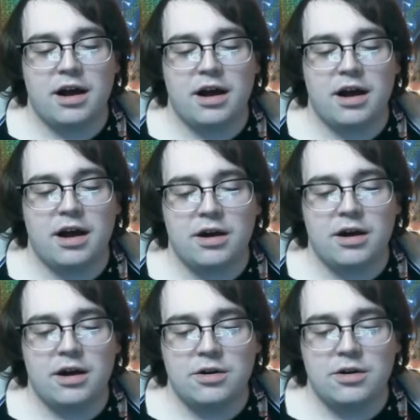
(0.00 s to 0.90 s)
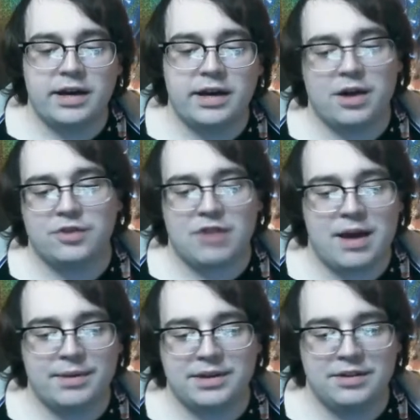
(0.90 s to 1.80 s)
they were fun and they brought
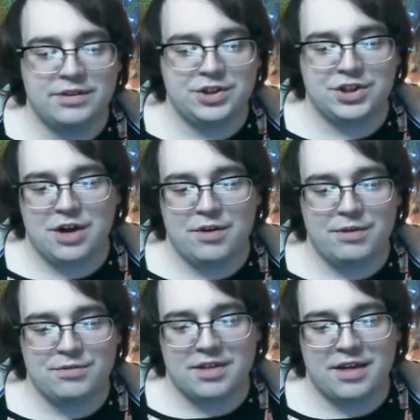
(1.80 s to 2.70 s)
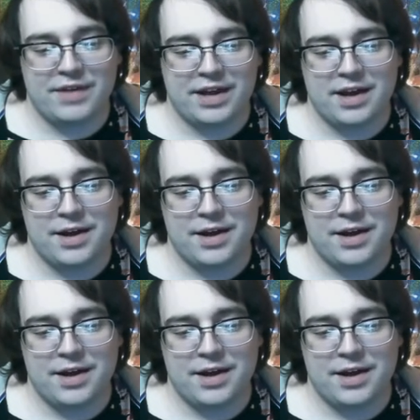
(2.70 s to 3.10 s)
drama to the show. It was kind of like,